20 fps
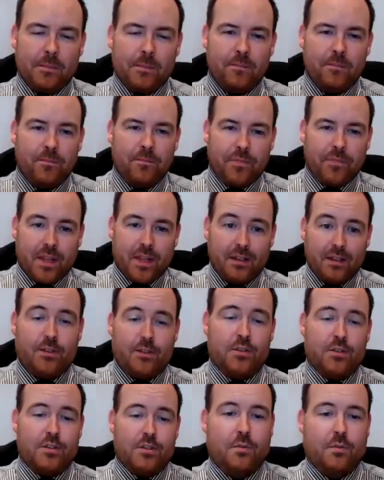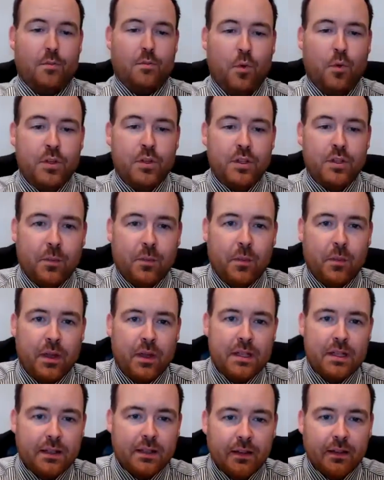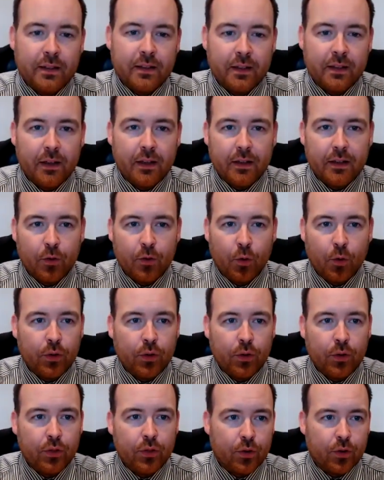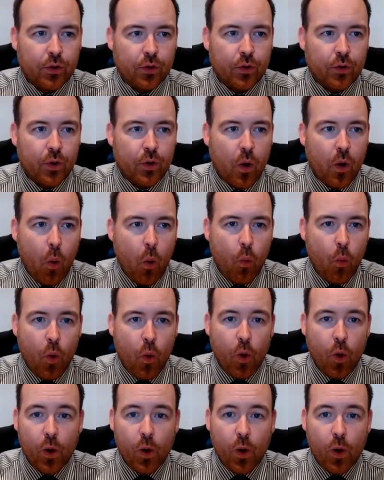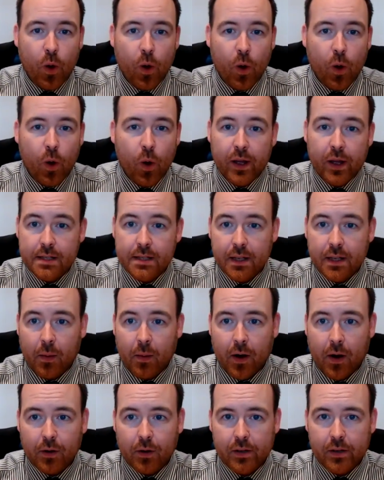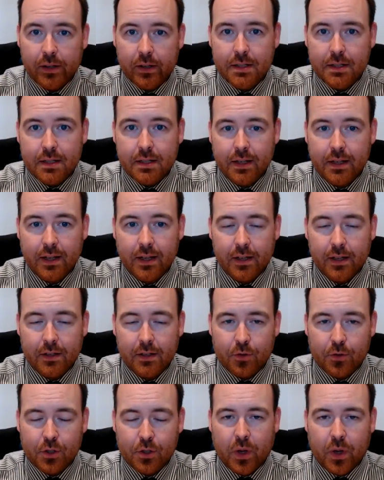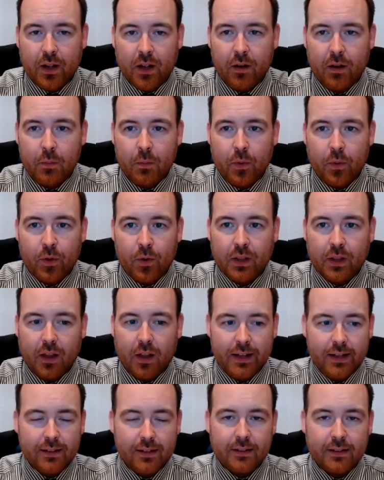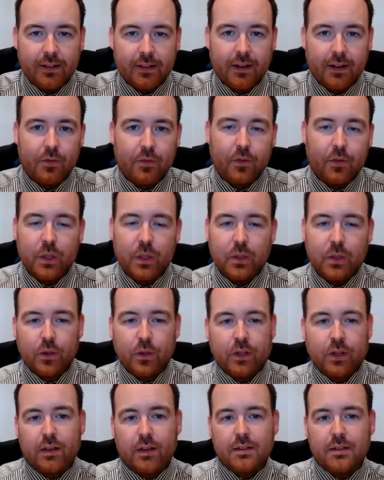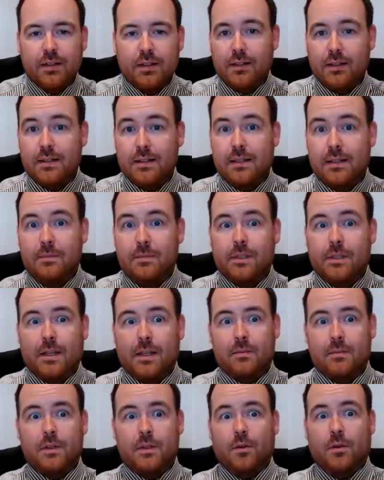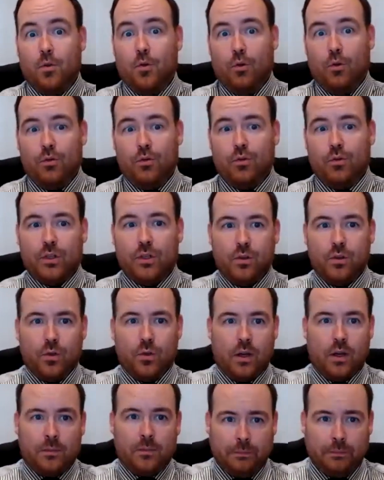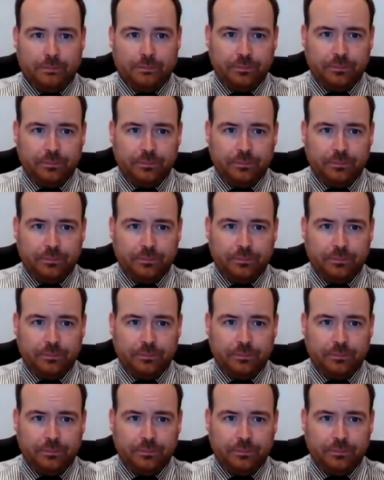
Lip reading: Just want to basically go through what is a Marque wax. So I'll just bring it up online and I can have a wee look at it at the same time that hopefully you are.